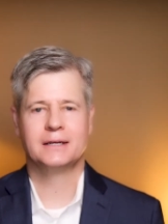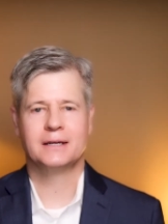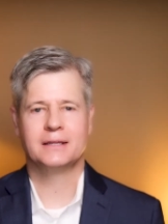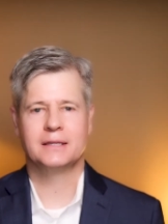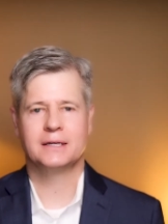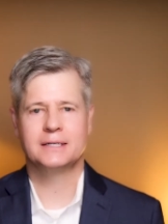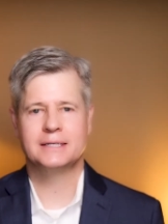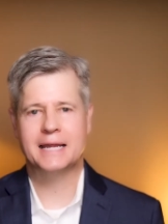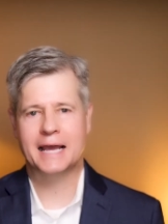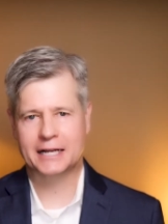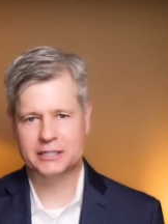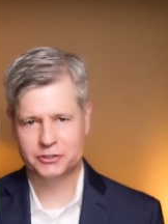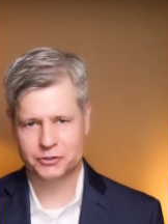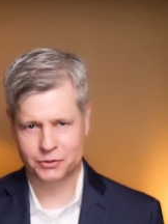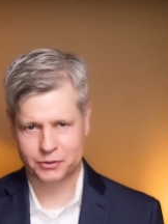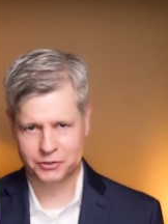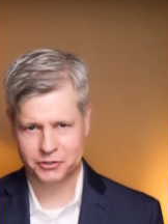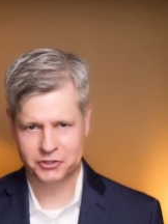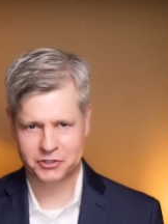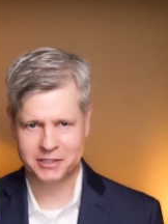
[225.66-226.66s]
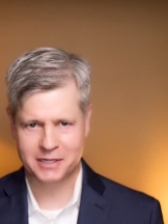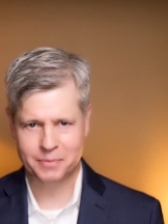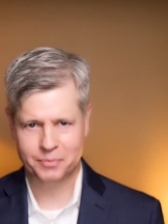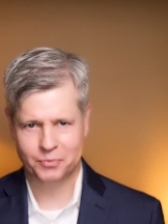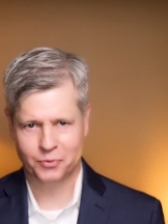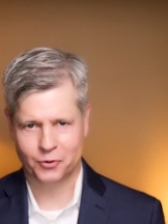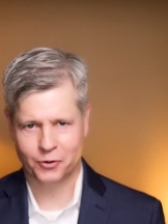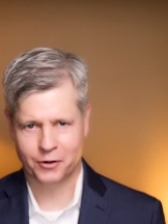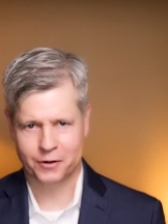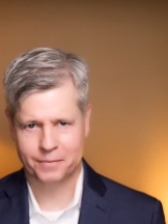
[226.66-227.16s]
in the natural
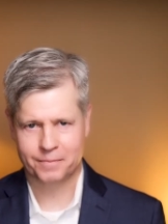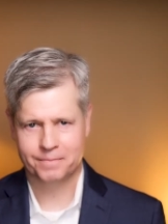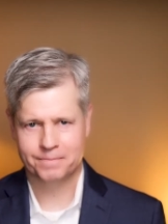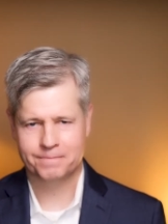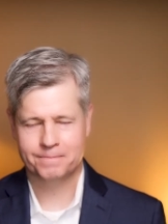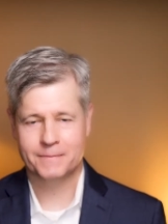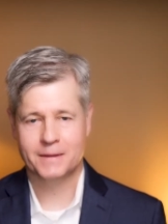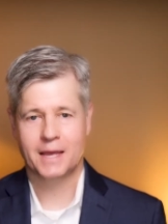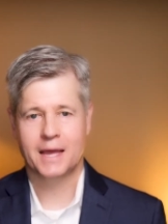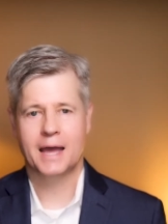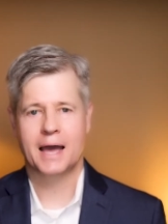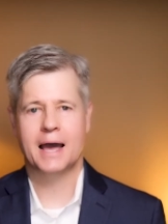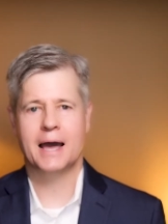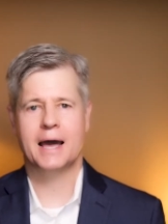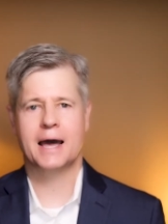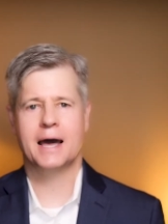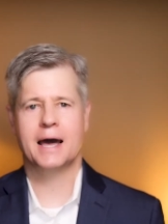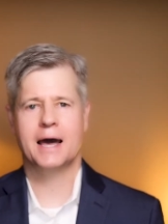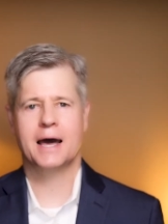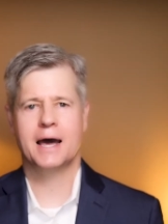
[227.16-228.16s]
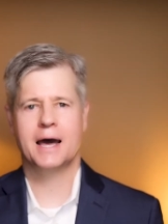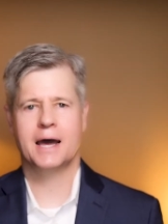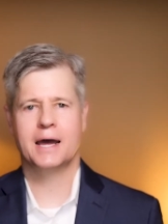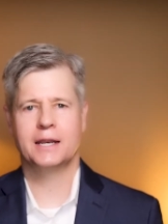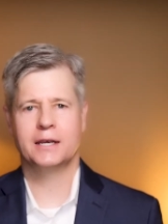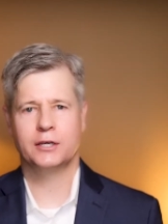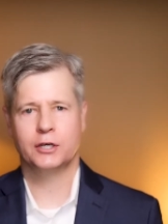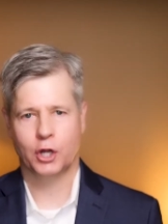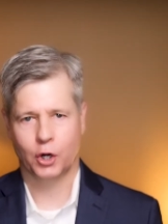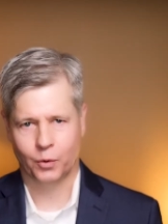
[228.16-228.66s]
sleep war? Ah,
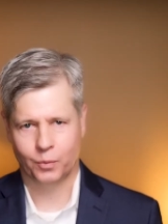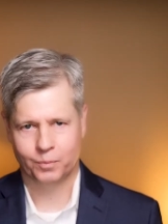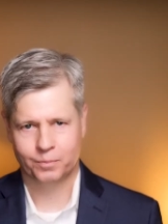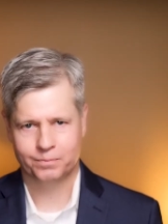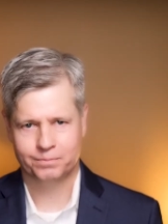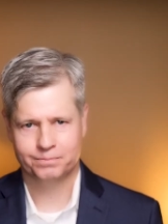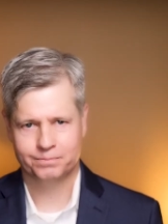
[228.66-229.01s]
uh, no.